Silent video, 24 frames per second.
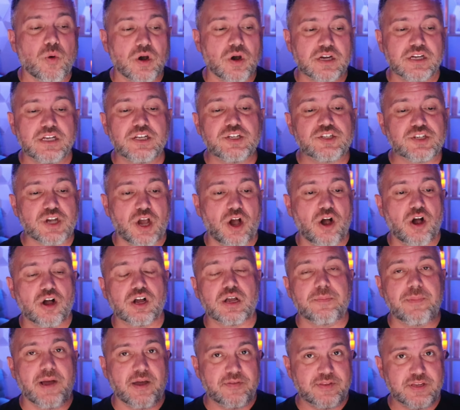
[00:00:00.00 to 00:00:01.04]
We're going to
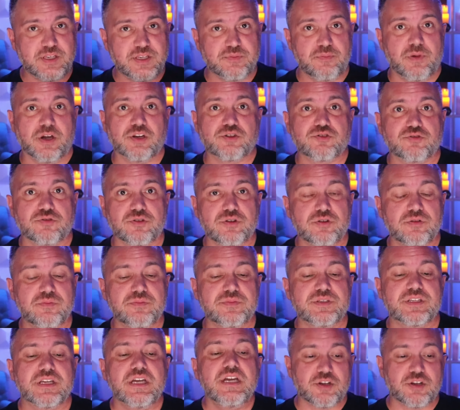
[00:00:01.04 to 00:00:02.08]
talk about these
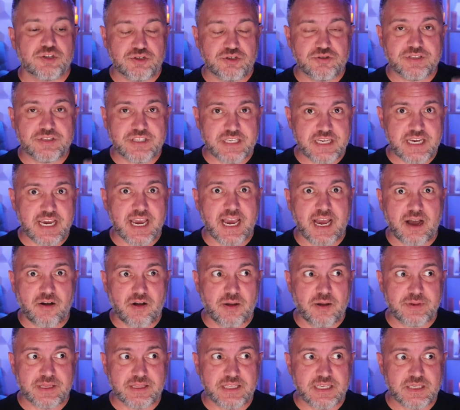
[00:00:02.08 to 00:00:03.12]
mushrooms because you see how,
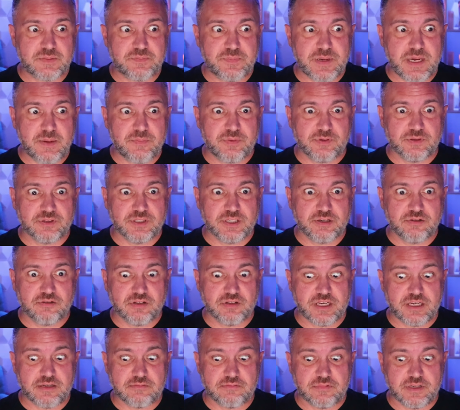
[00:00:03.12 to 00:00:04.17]
I mean, these people
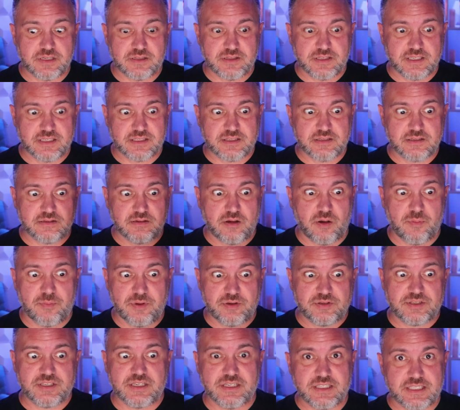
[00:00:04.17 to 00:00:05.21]
literally, this
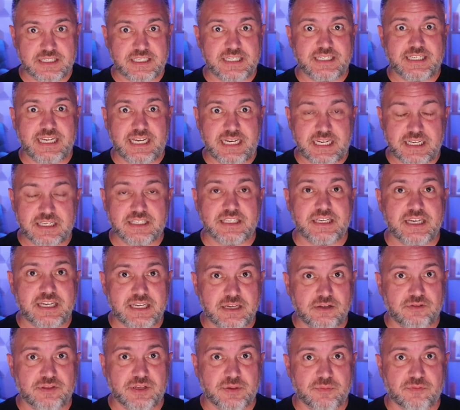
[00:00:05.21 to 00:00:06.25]
almost instantaneously
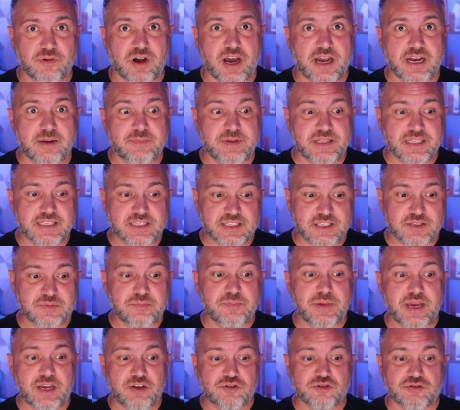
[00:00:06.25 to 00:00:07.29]
killed them, right? I mean, this is
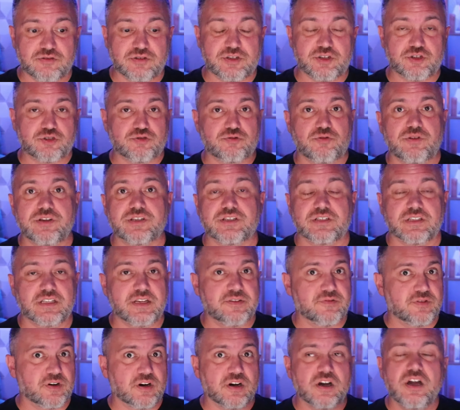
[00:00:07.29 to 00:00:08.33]
major, destroys the
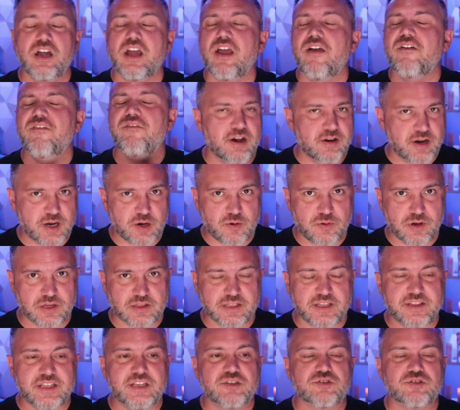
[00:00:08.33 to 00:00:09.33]
liver very quickly.